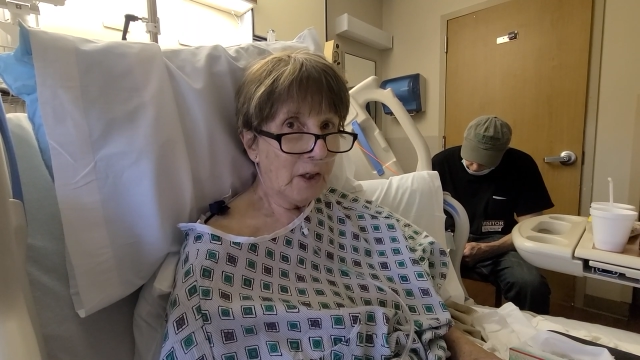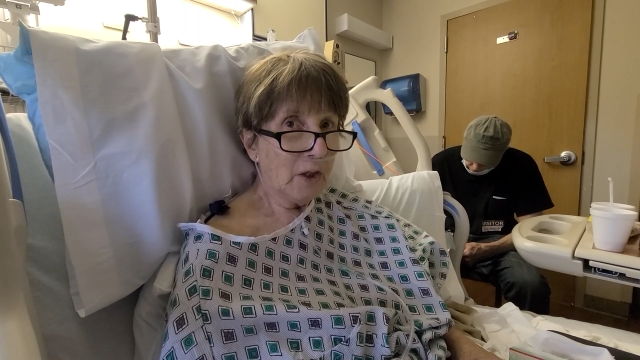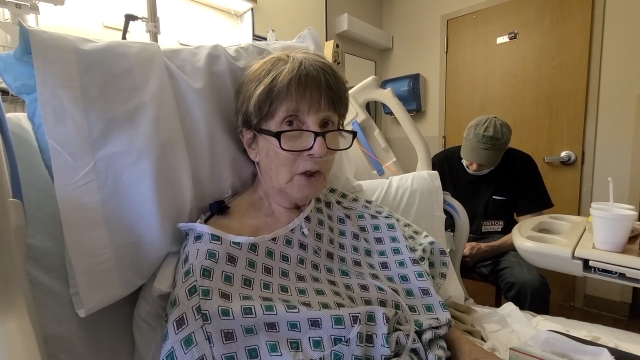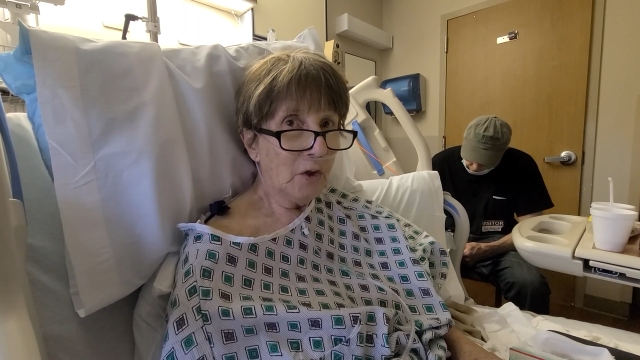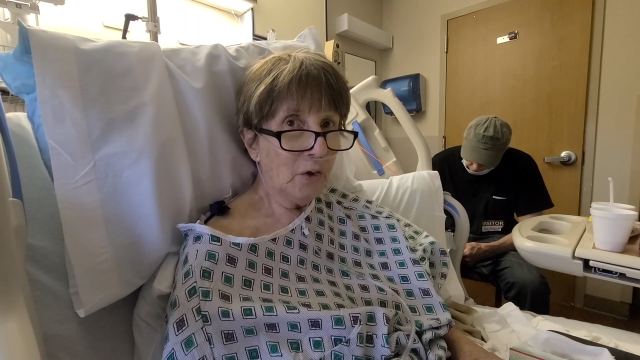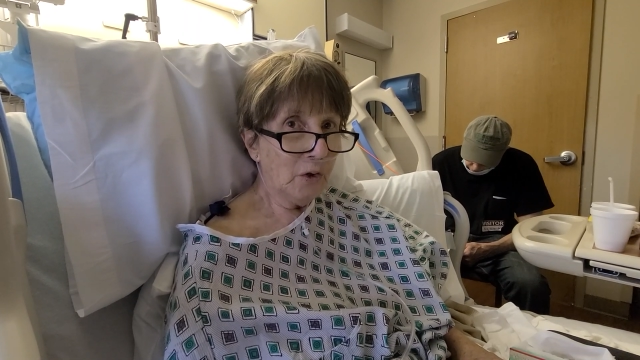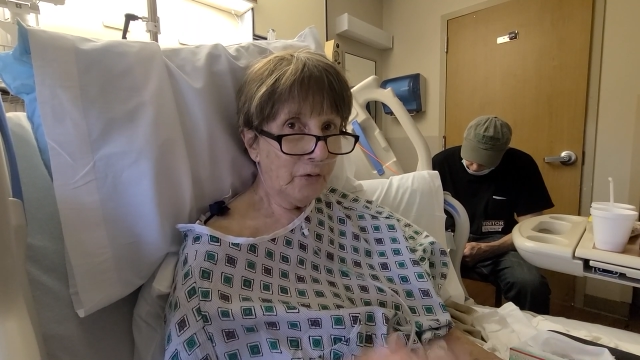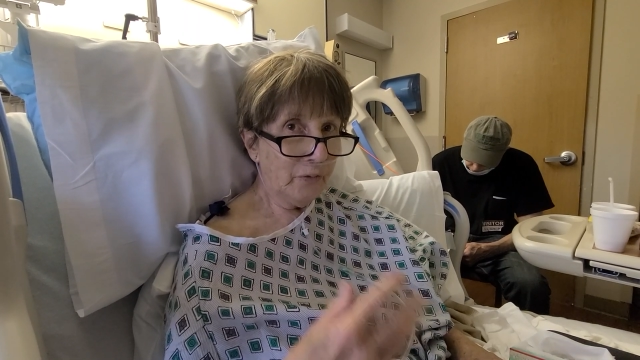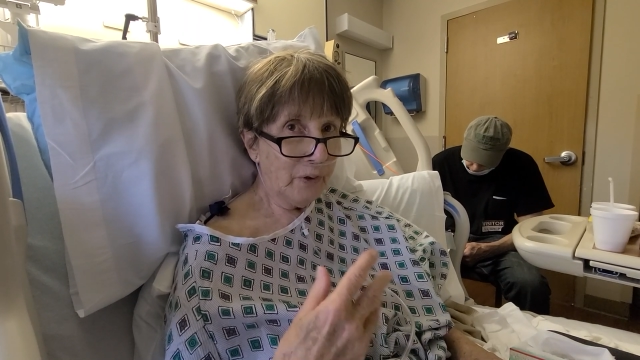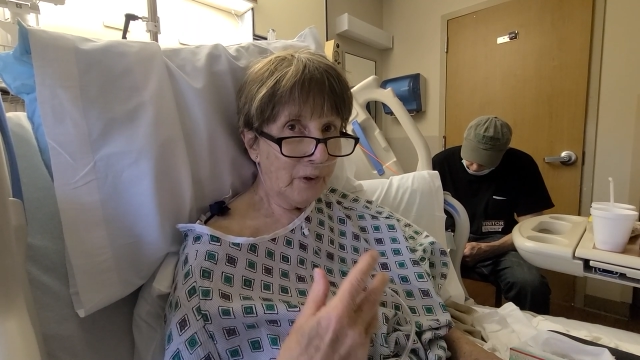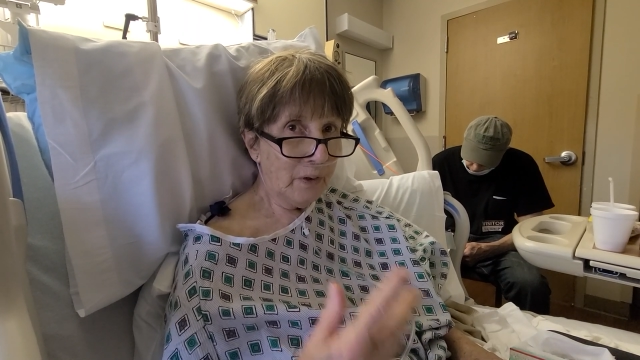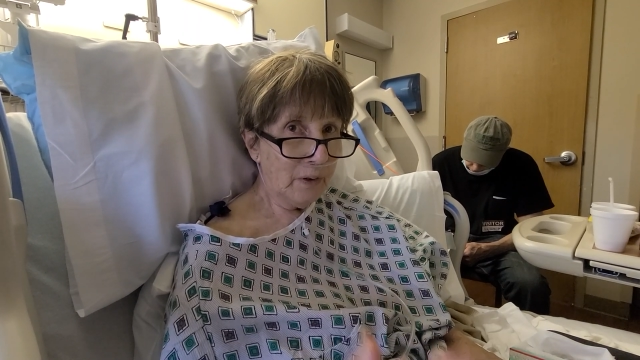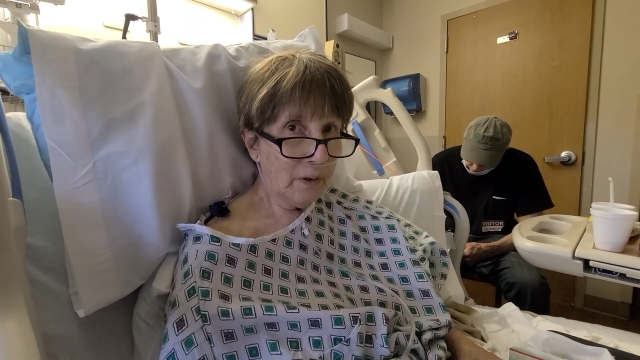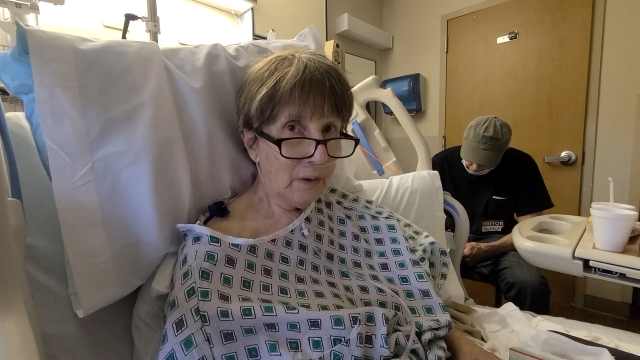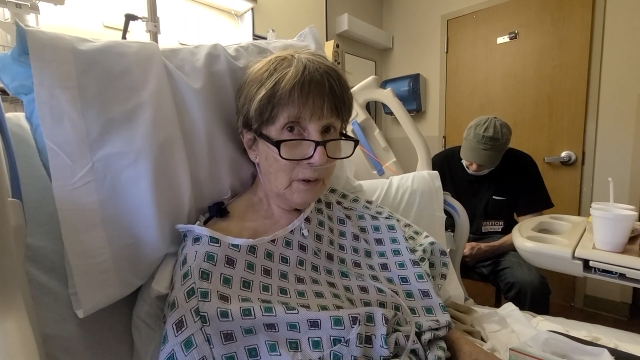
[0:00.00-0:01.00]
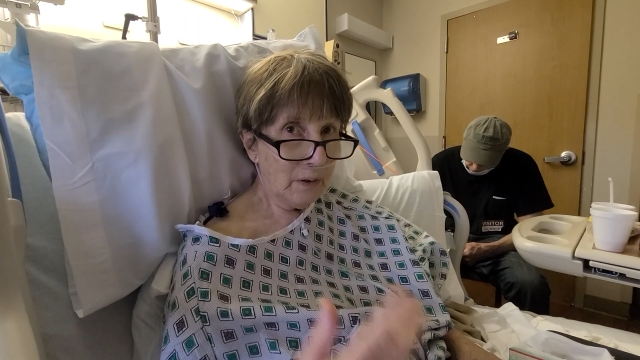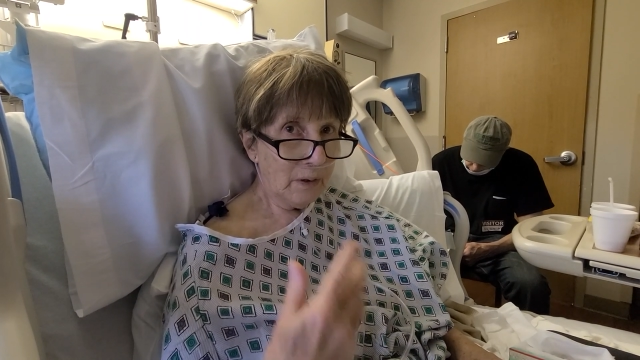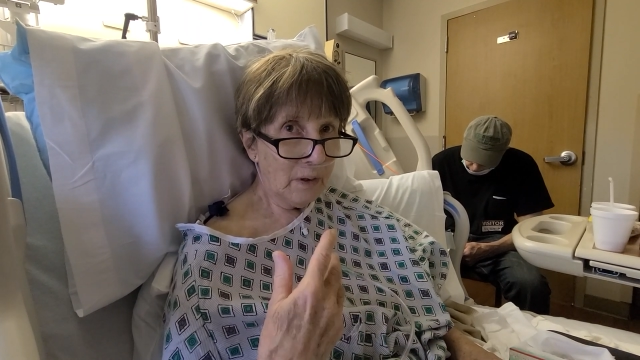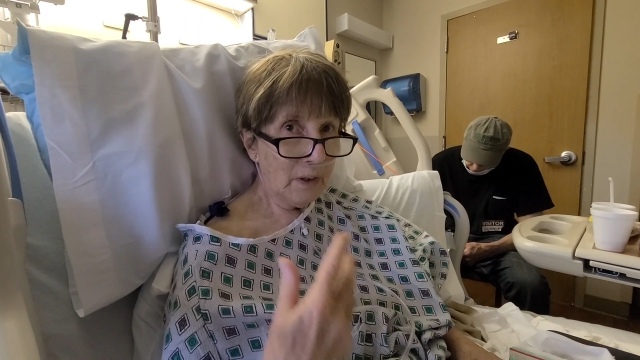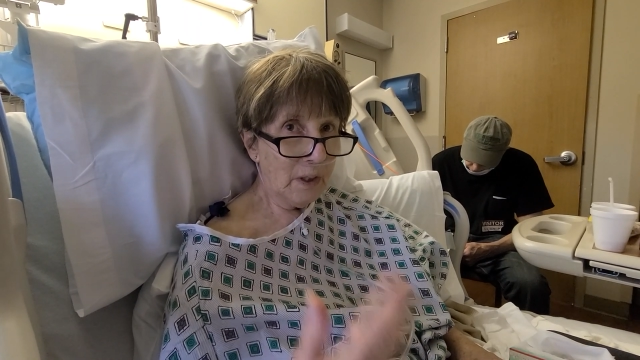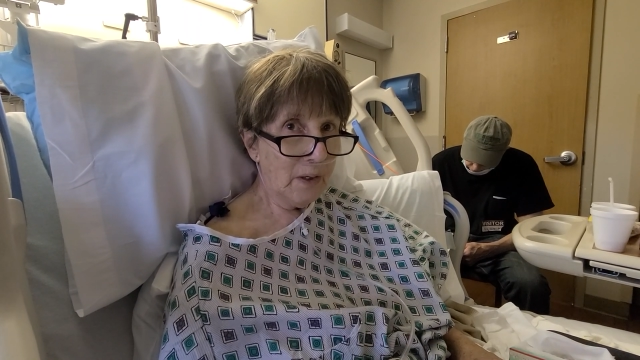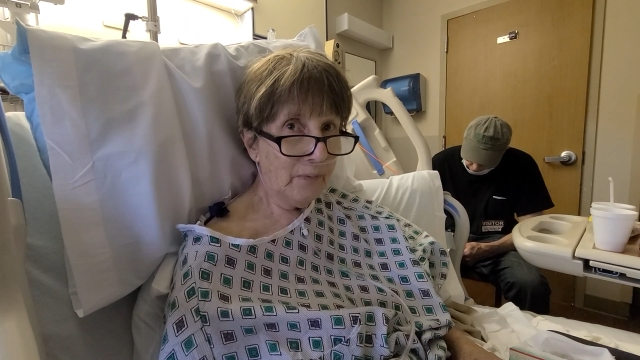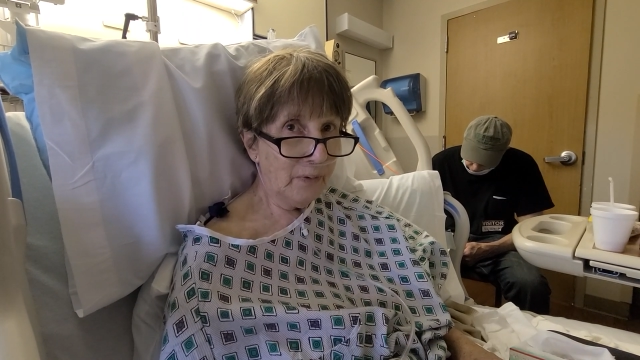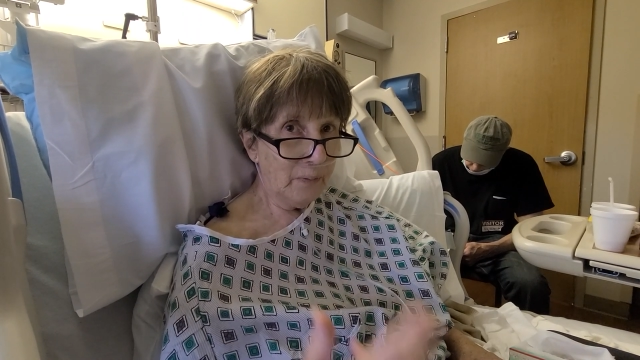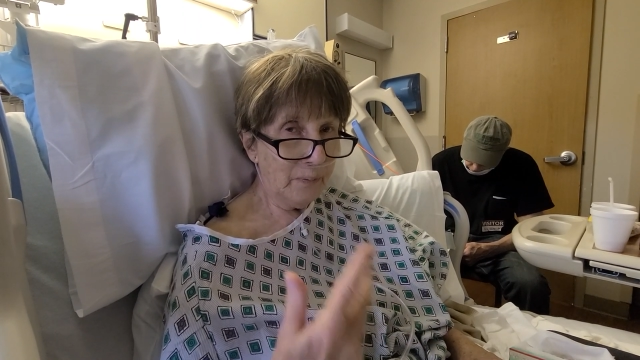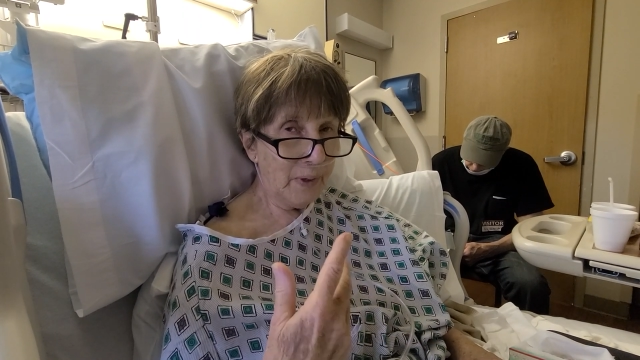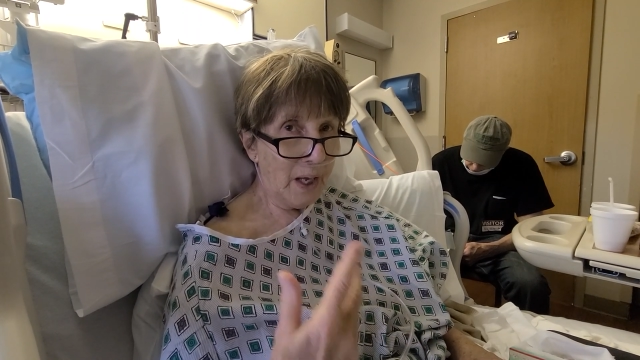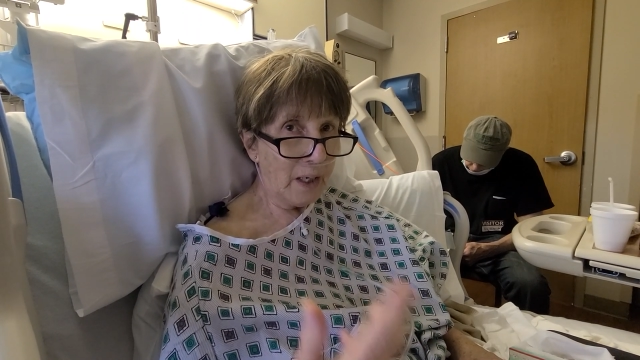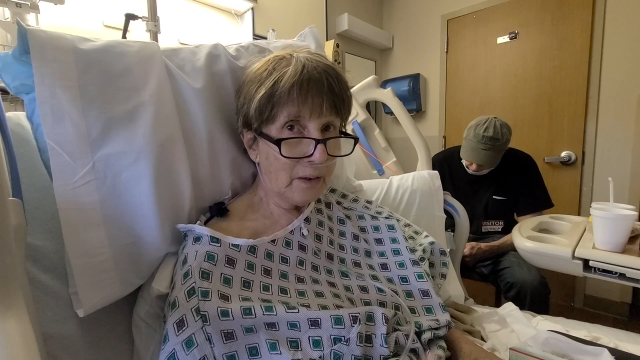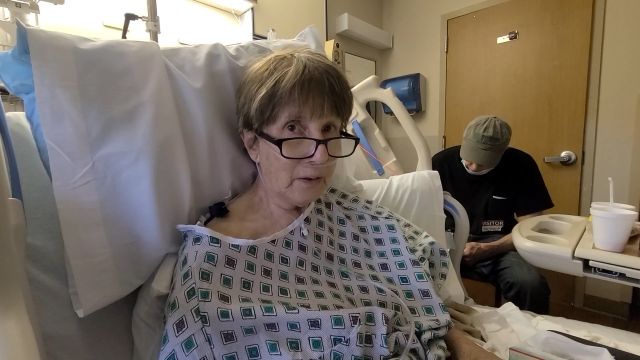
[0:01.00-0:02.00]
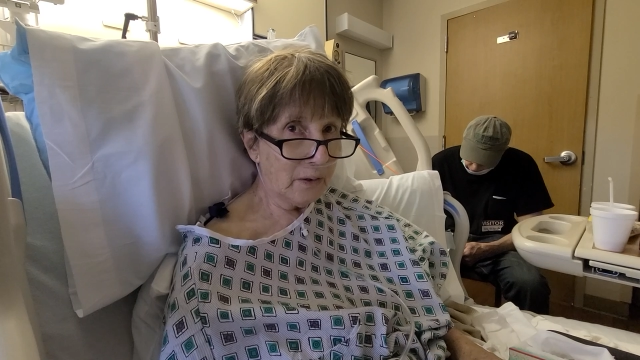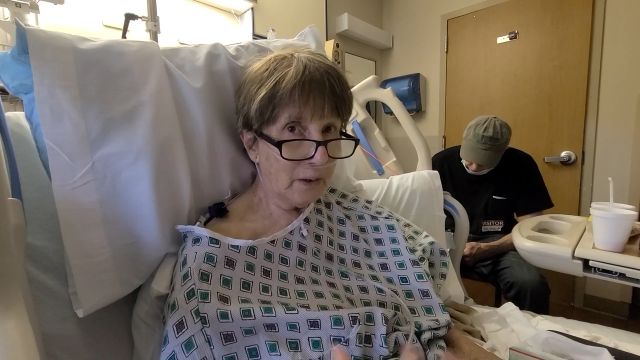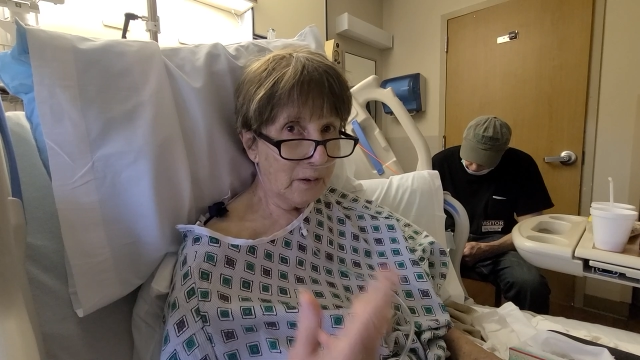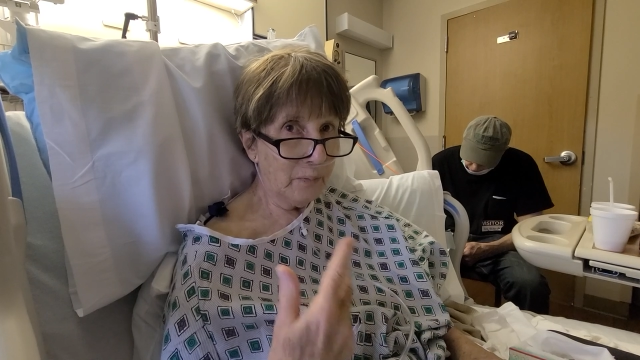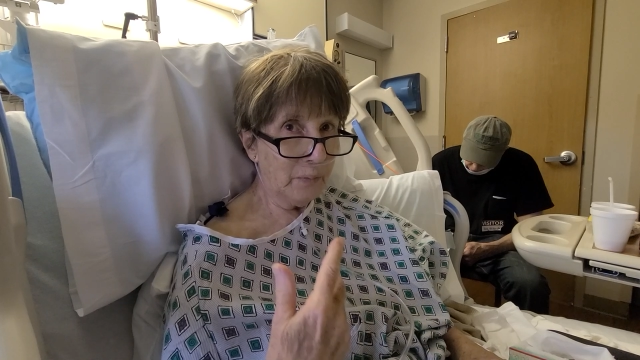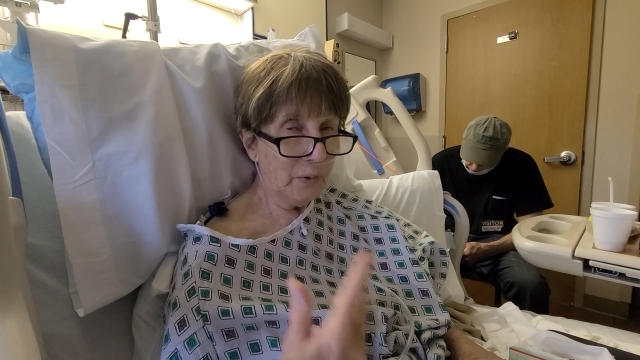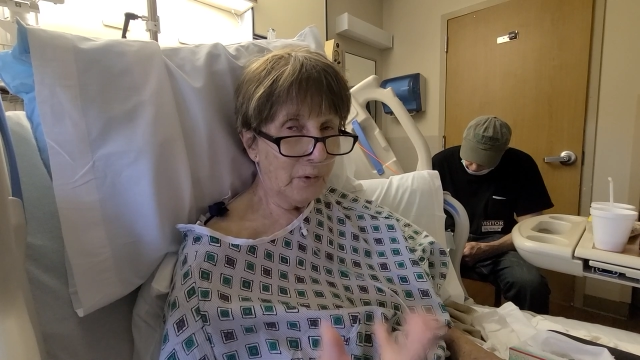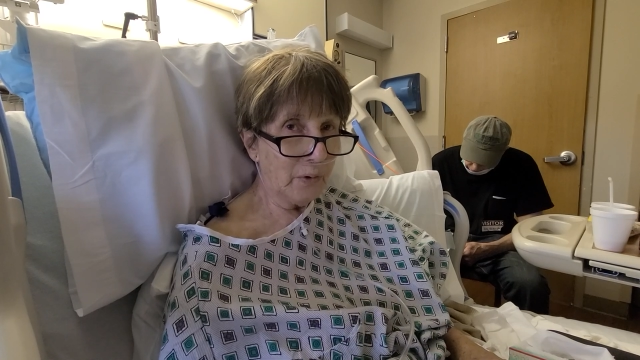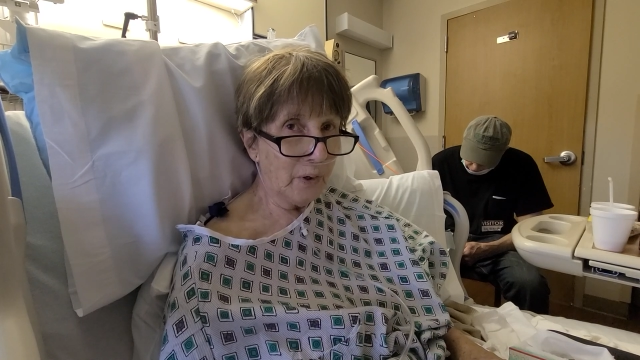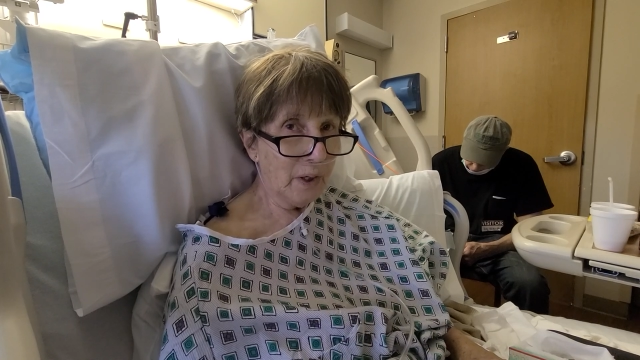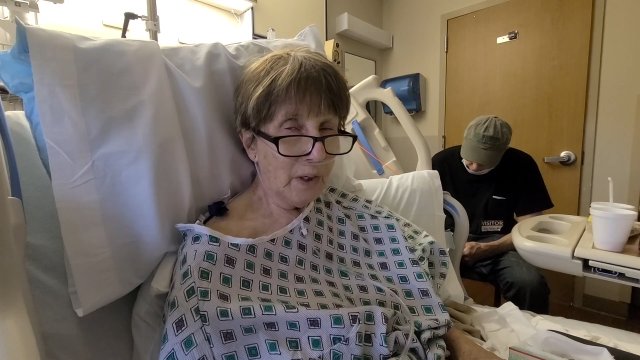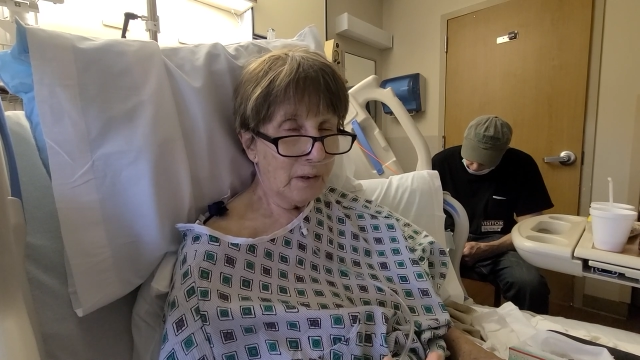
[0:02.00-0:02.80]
You have given back to the computer.